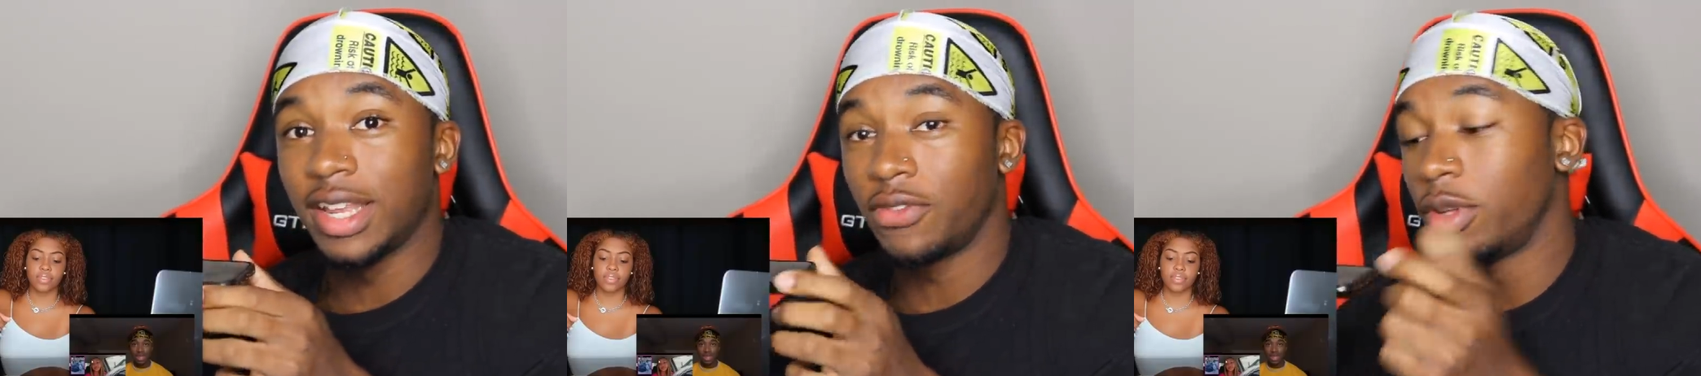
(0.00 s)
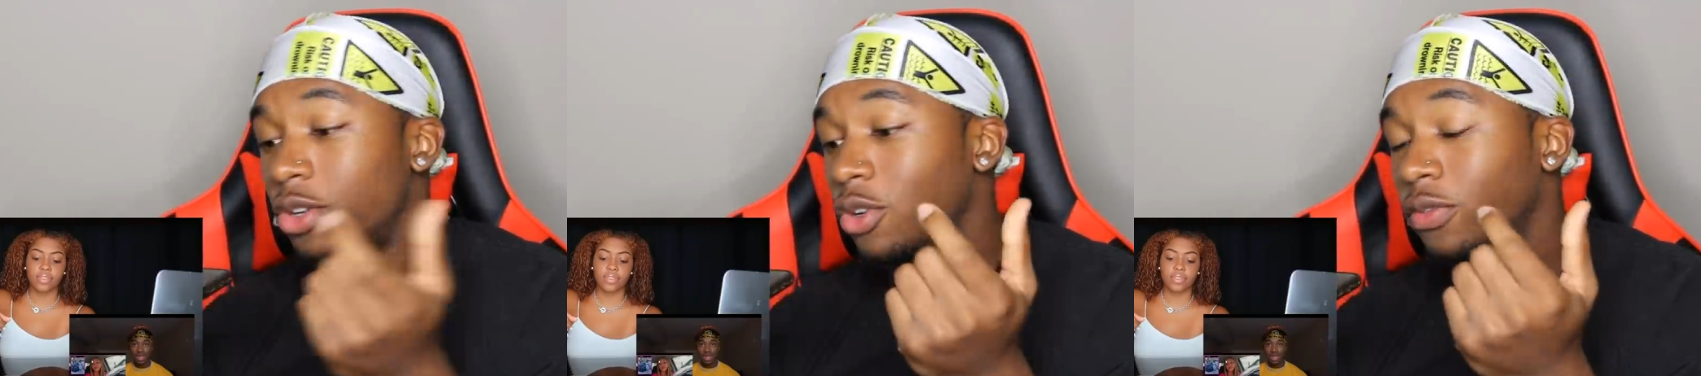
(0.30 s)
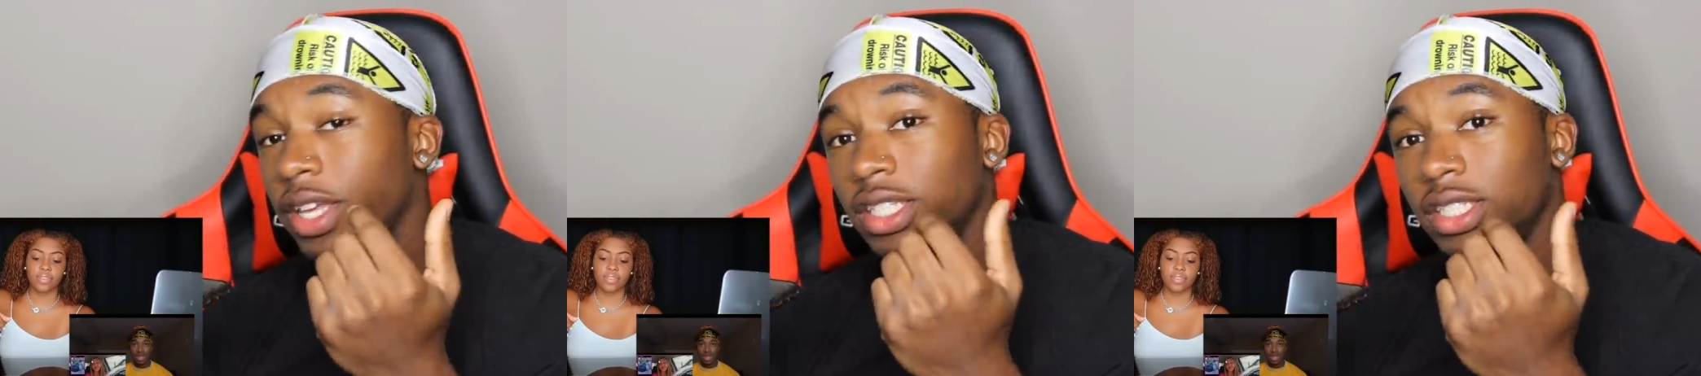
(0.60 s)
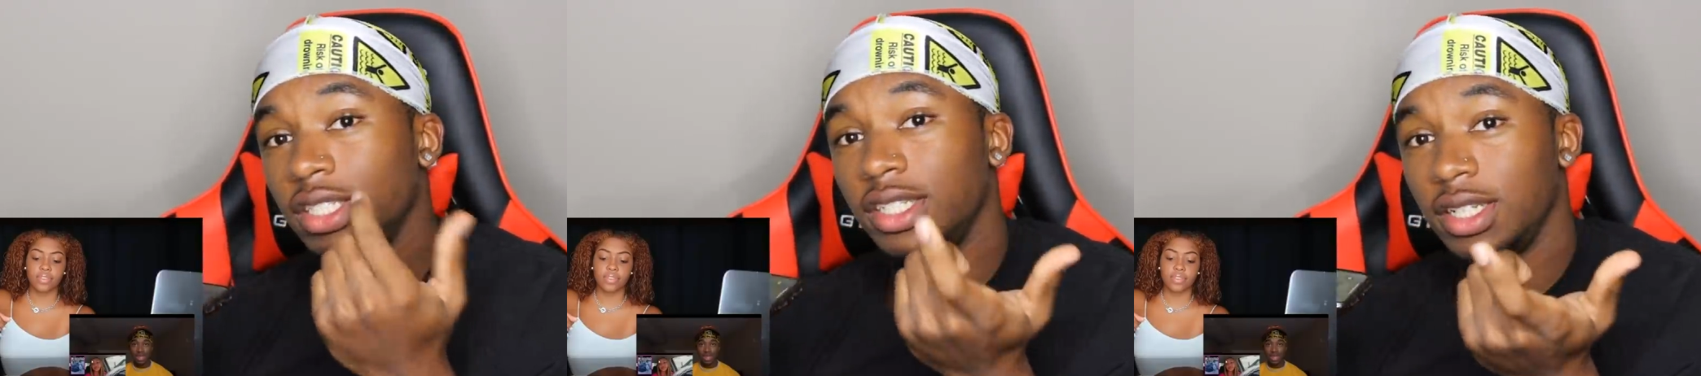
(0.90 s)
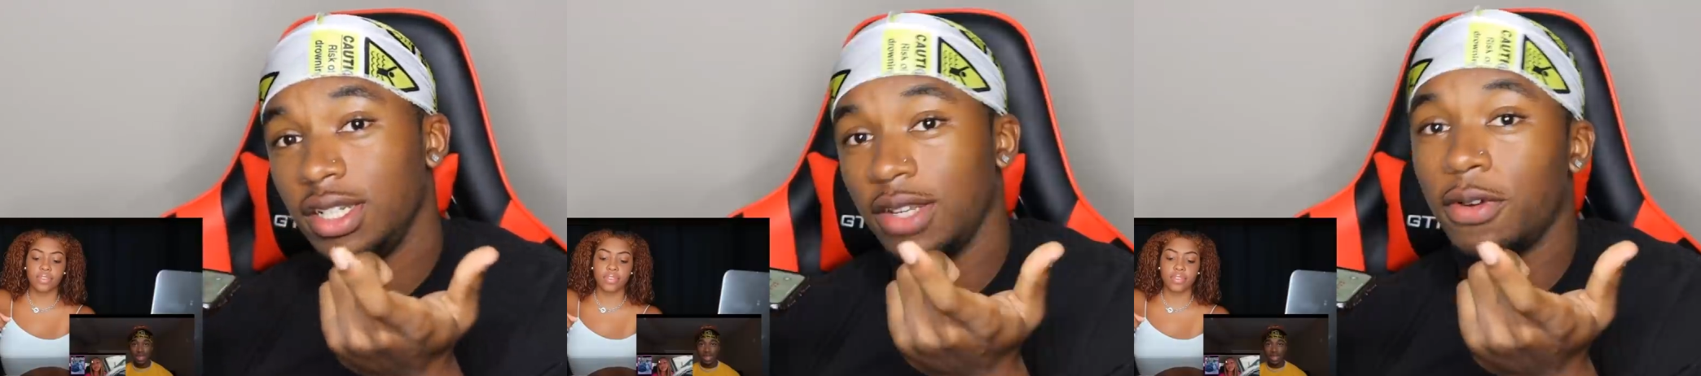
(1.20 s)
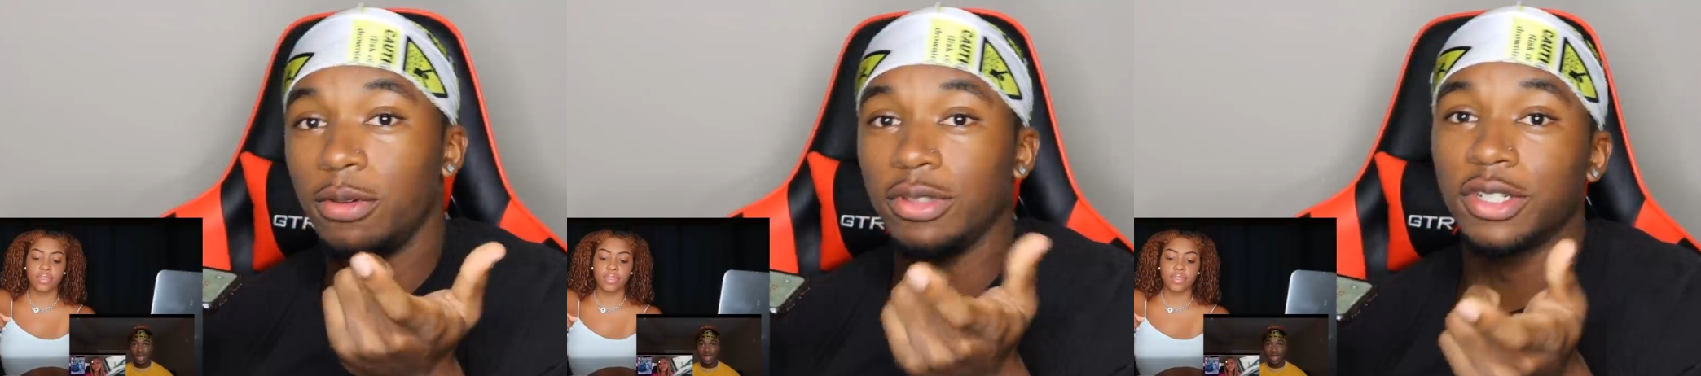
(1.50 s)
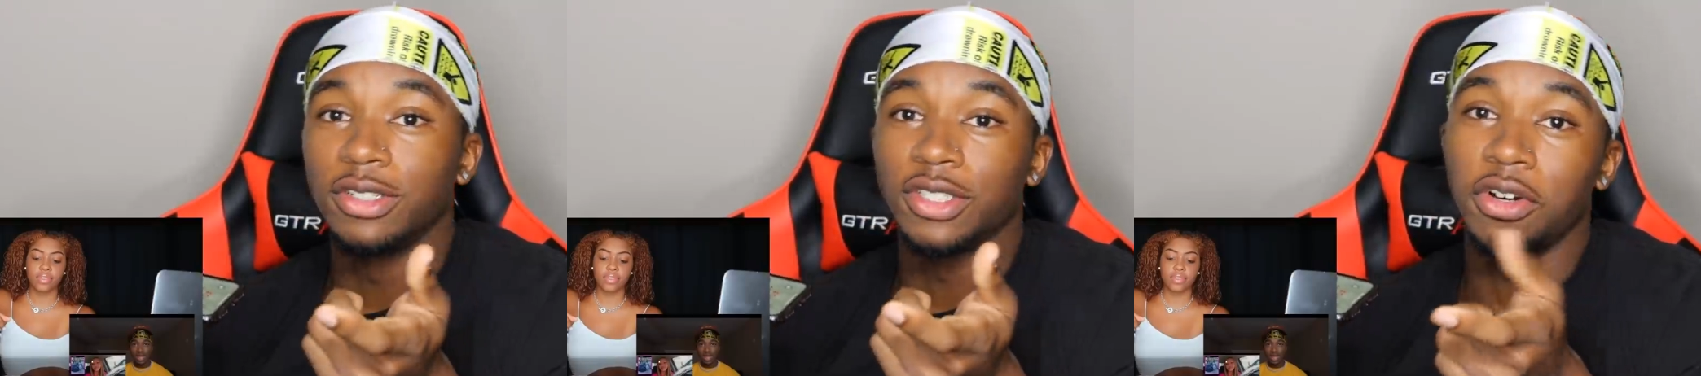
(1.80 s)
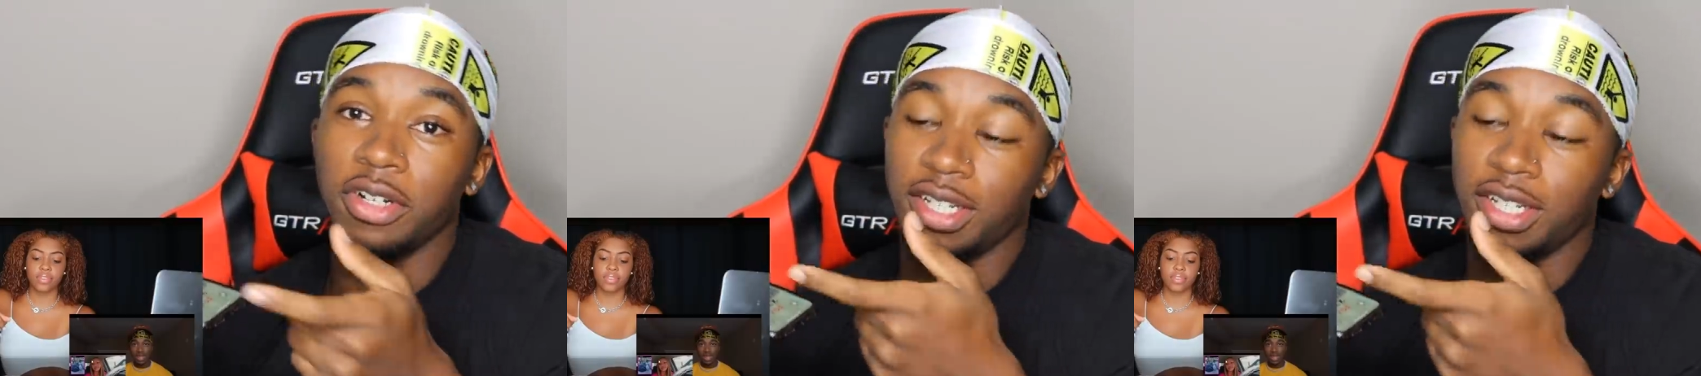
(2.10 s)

Speaker 1: If you get a notification, your phone turns on.